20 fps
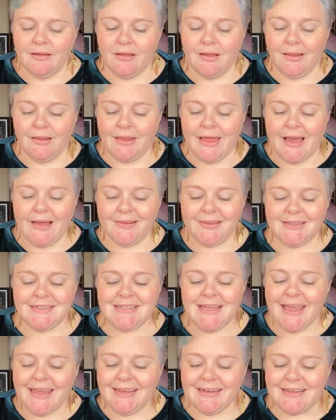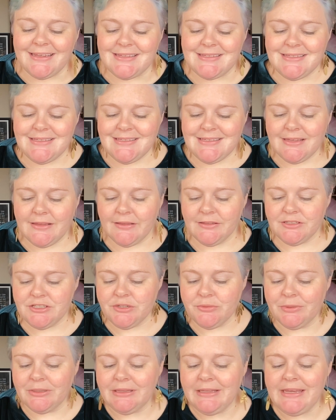Allow the tightness
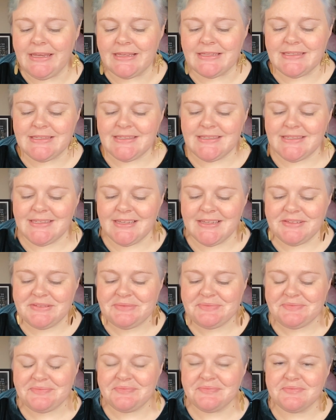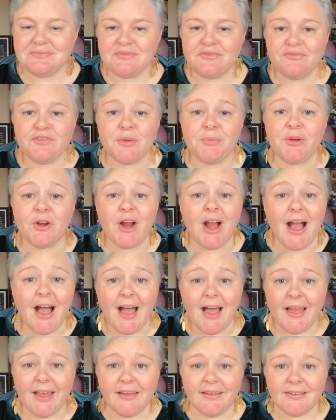to release from your
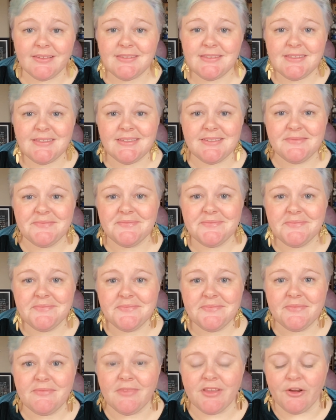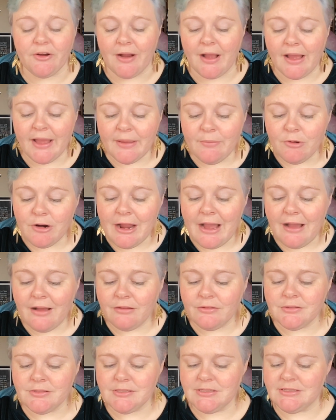eyes, your
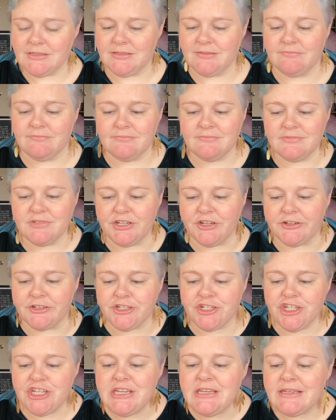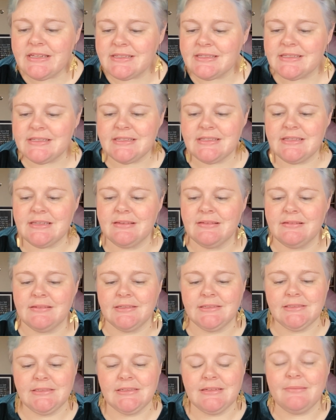eyebrows, your cheeks,
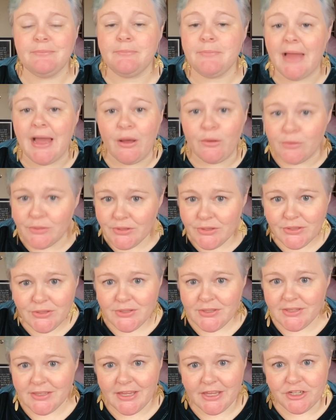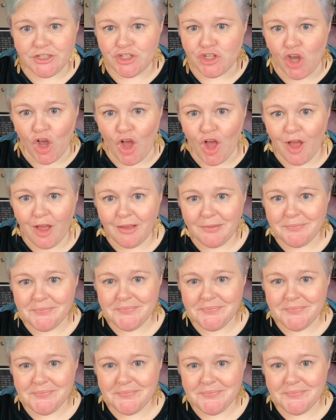mouth, and jaw.